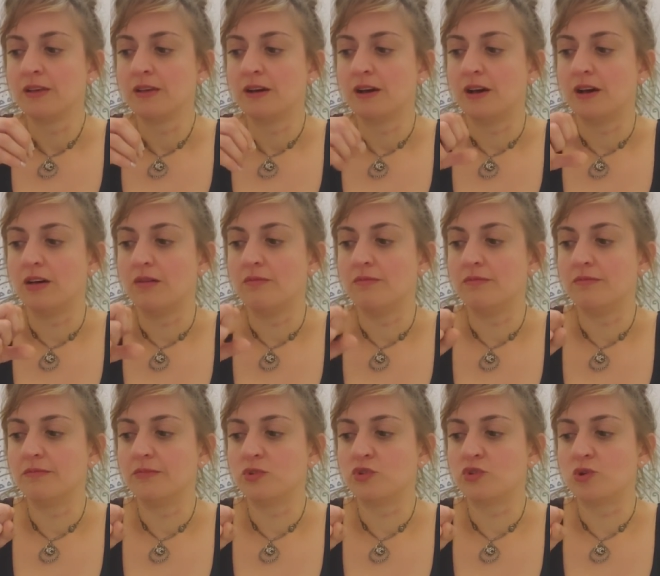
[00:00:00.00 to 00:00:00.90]

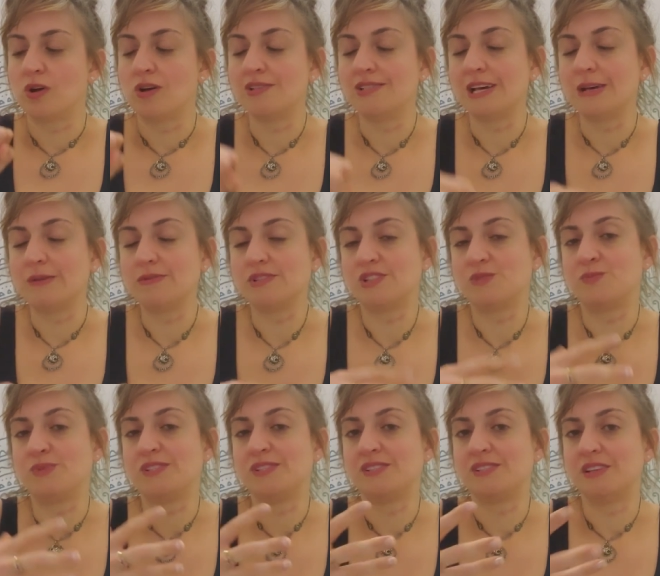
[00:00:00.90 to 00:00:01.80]
um, draws out
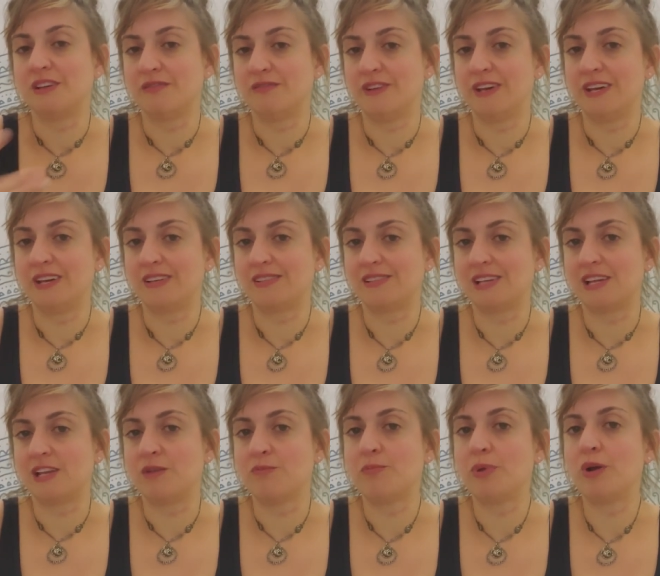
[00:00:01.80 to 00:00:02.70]
specifics and
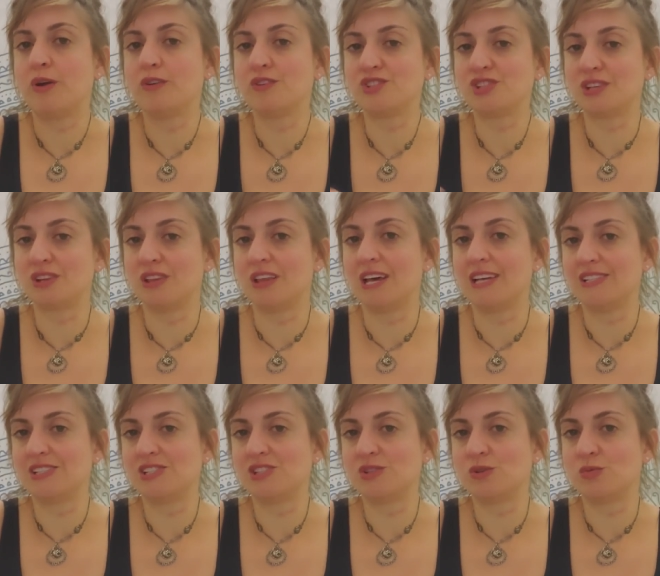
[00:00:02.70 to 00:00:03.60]
it
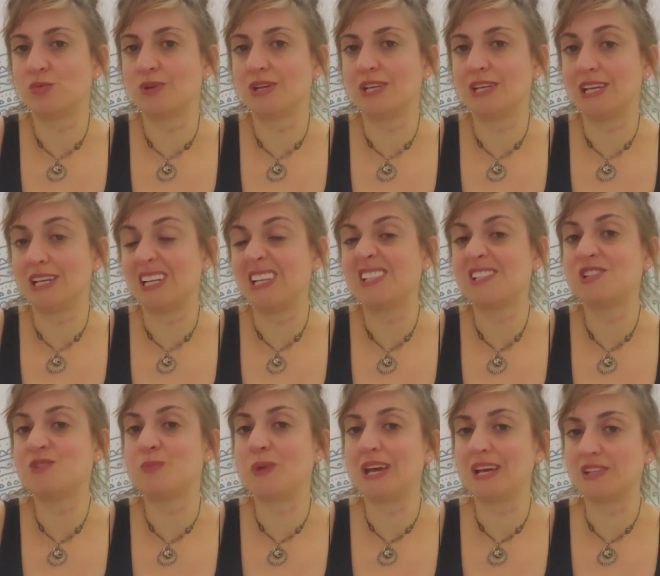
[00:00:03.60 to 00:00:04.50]
personalizes the reading and
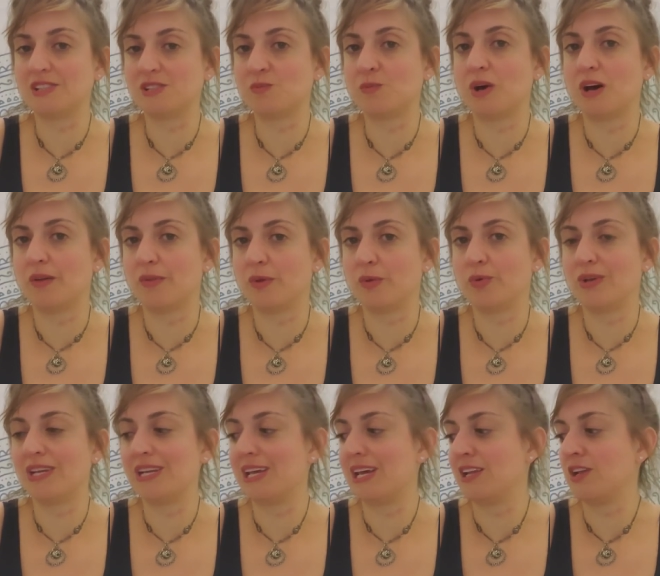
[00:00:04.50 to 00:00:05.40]
expands upon the
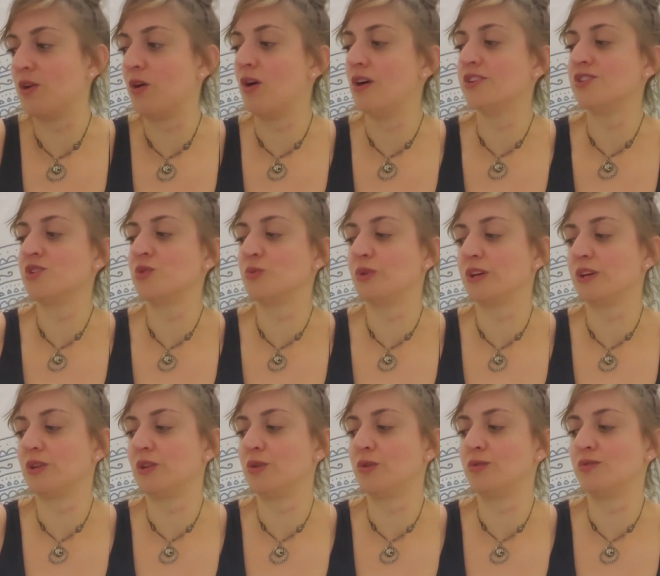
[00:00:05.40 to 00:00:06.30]
reading, and it also
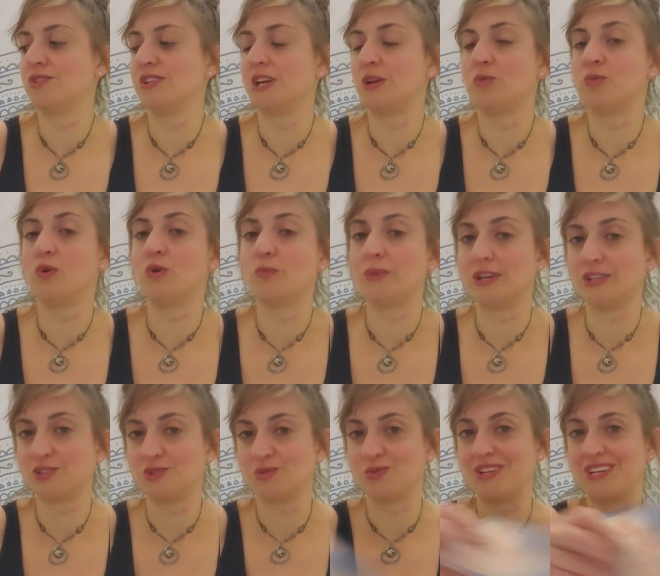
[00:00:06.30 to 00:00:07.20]
includes a
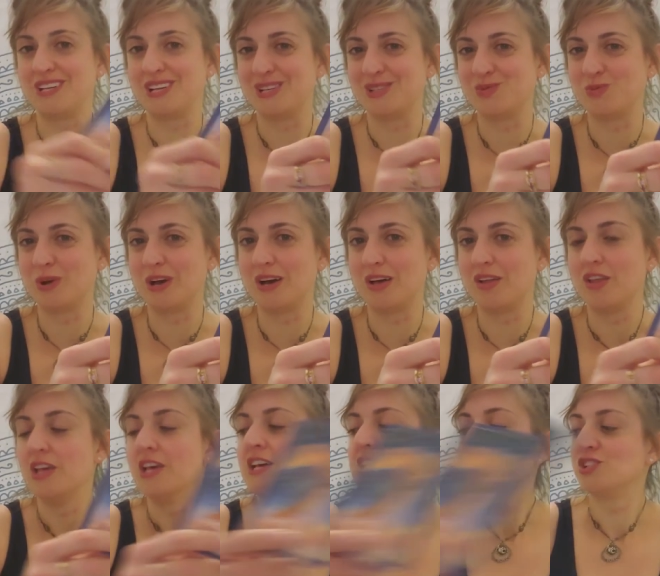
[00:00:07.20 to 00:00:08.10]
romance reading as well.
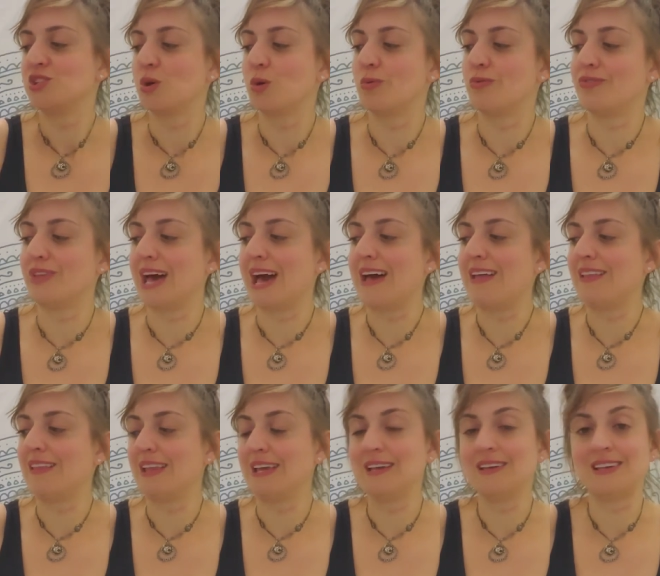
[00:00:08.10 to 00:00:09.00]
So that
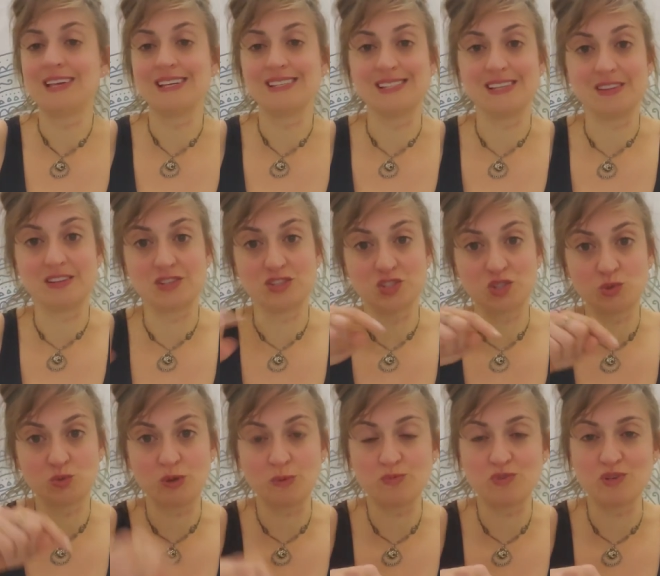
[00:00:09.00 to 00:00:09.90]
link is in the
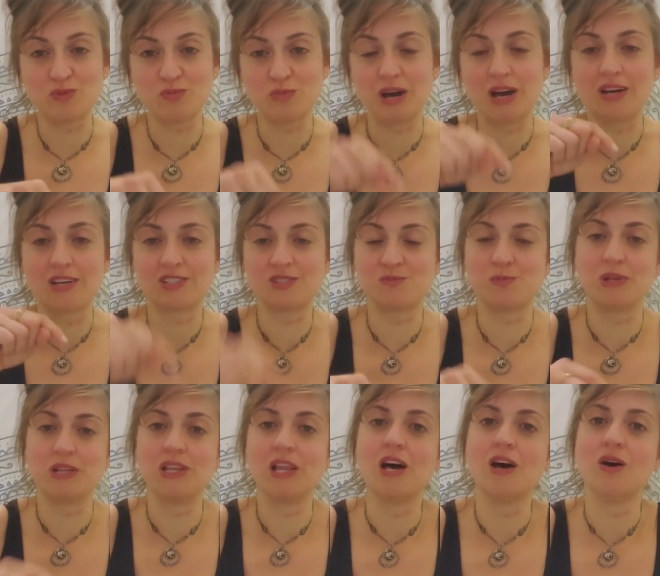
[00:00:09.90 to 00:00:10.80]
description box
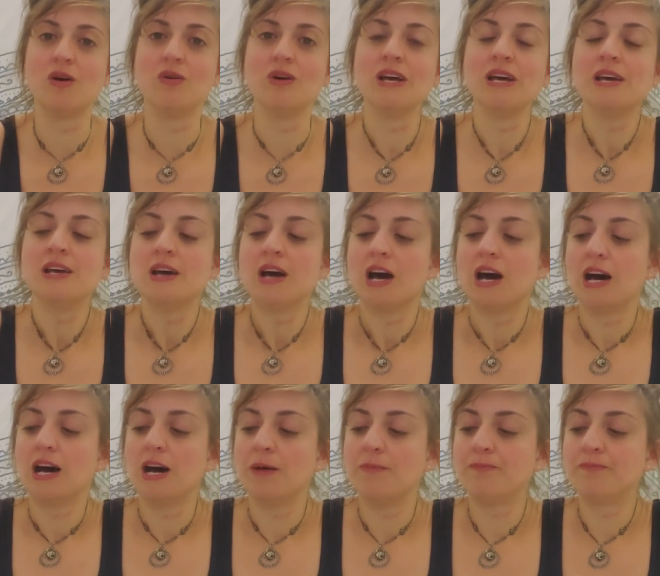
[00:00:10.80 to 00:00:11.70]
below.
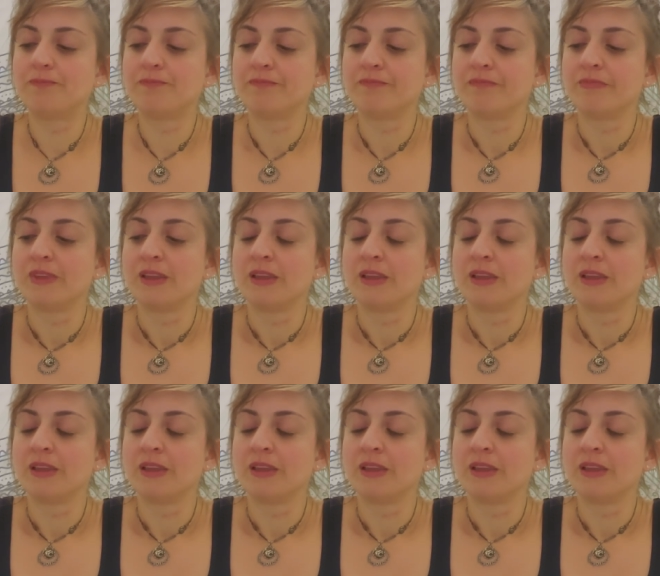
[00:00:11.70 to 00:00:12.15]
Um,